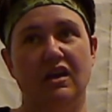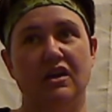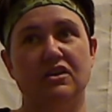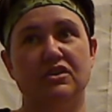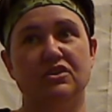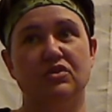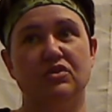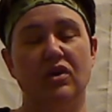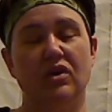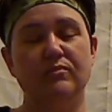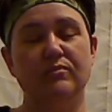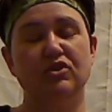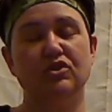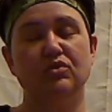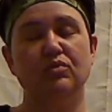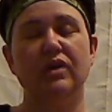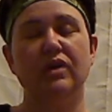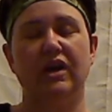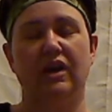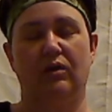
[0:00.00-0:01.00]
So I'm
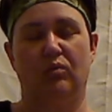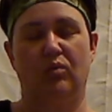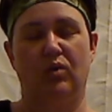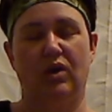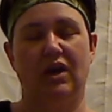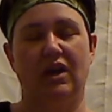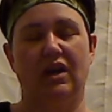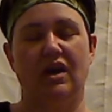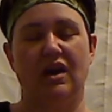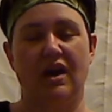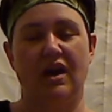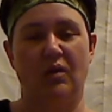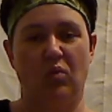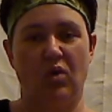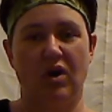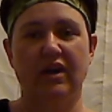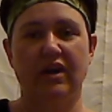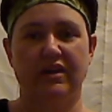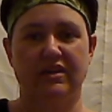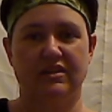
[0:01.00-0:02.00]
doing what I
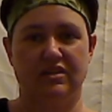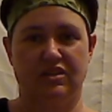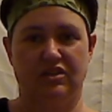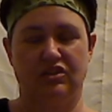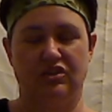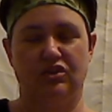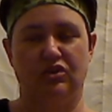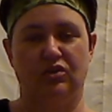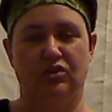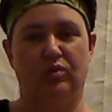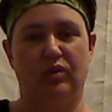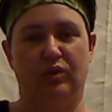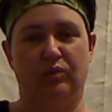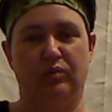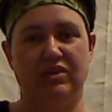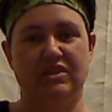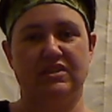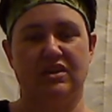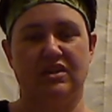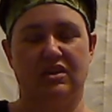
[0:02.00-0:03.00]
wanted to do when we
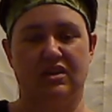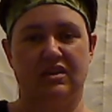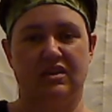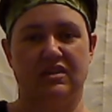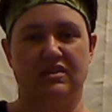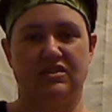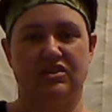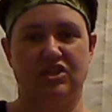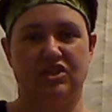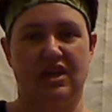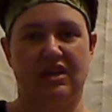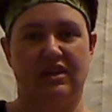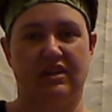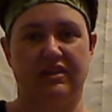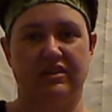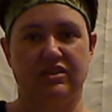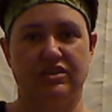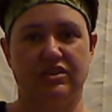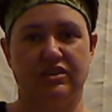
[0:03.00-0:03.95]
started this challenge.